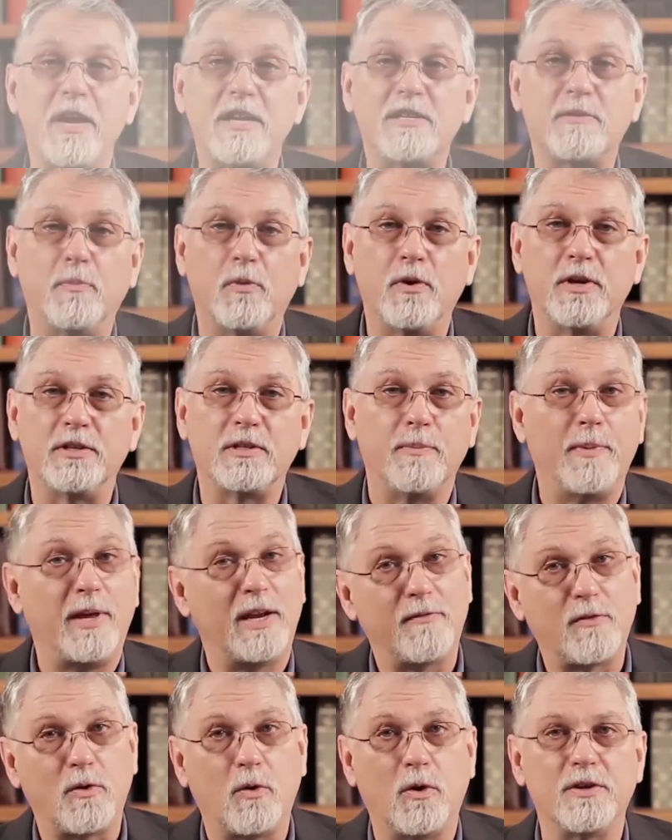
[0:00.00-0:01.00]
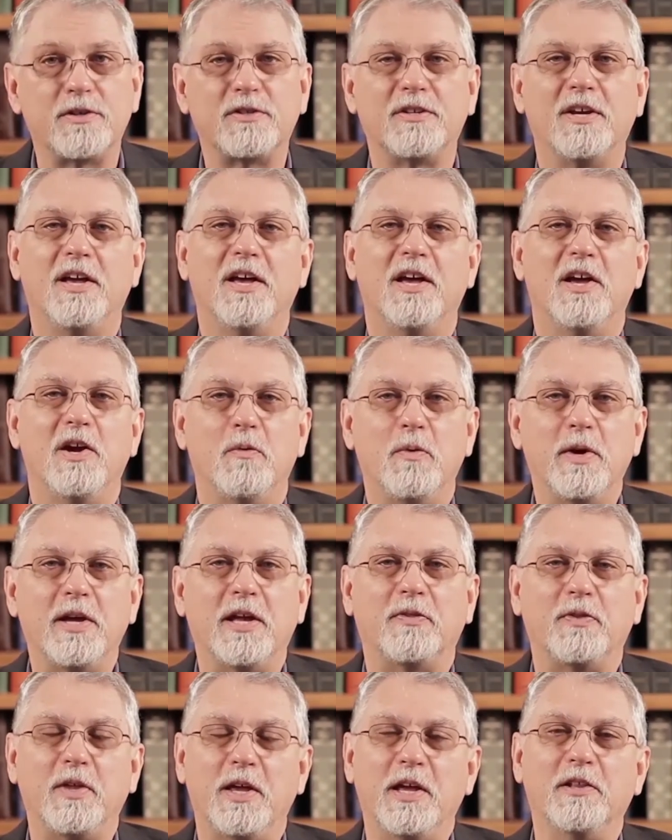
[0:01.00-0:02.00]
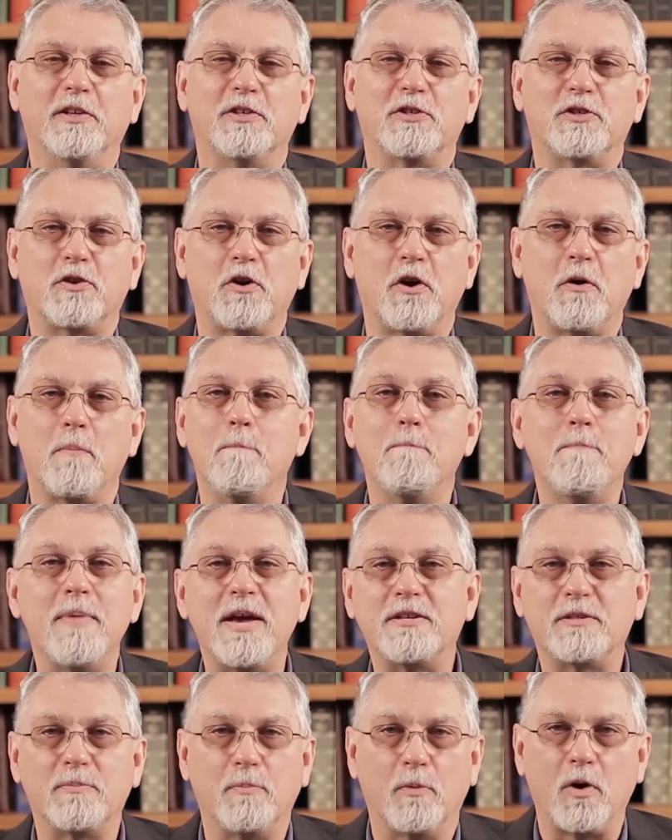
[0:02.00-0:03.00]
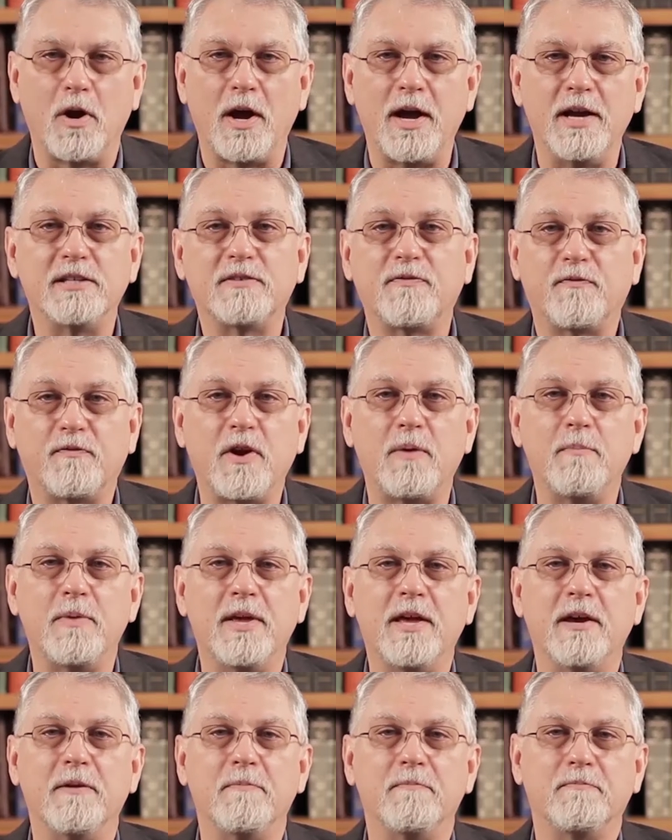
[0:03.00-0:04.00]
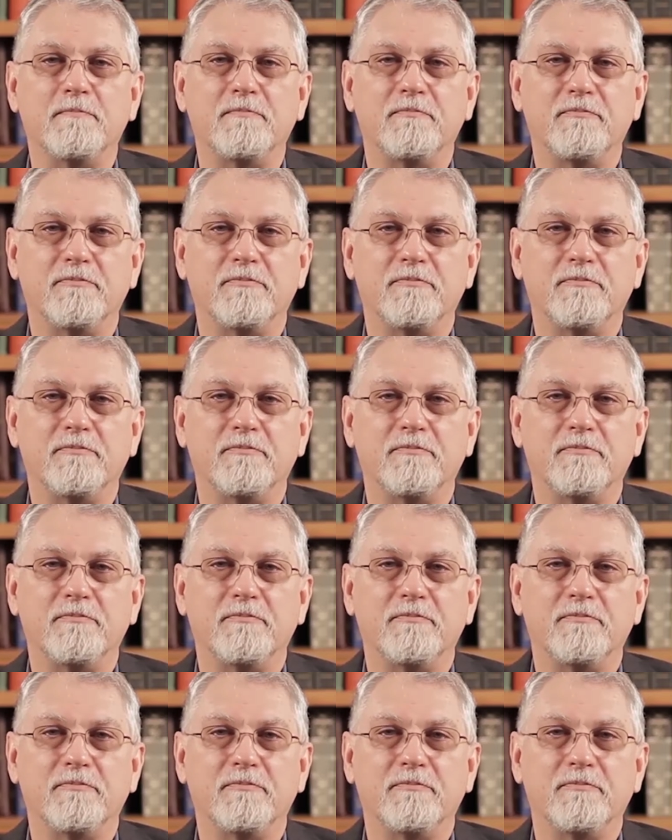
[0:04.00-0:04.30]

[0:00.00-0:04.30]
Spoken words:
mesmerism, and of course, we get the English term mesmerize from him.